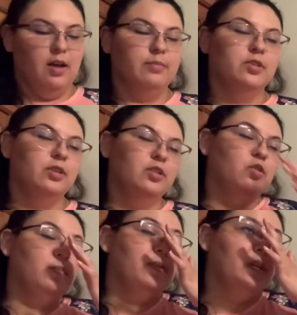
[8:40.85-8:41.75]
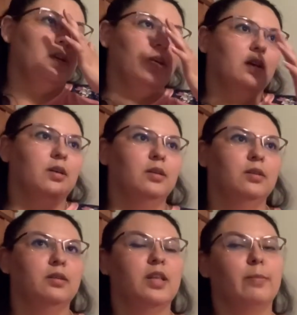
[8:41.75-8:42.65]
So this would be
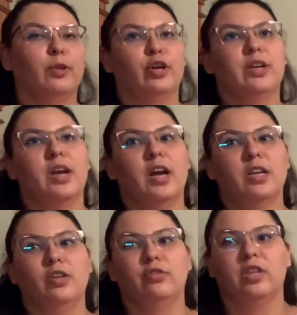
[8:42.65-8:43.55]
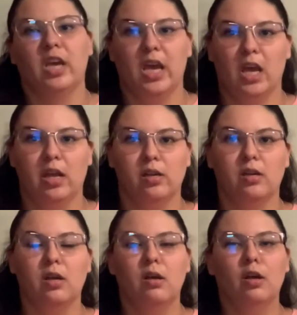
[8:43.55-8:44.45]
them learning how to use a cane,
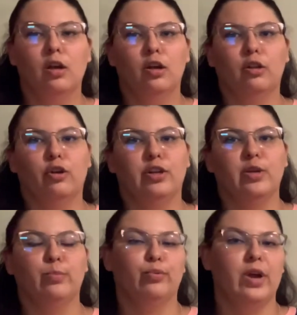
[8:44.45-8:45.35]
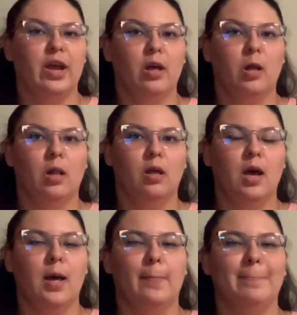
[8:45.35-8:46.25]
learning Braille,
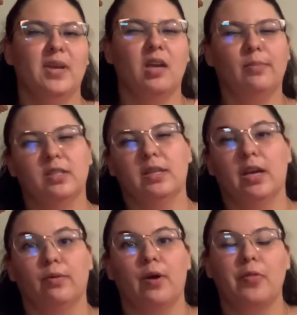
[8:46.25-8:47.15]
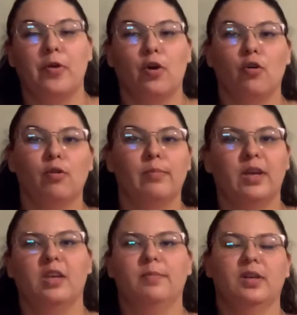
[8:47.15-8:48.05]
being able to get around their home by
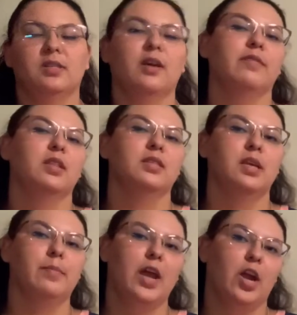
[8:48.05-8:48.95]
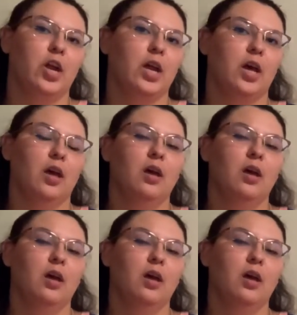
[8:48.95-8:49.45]
keeping stuff in the same area,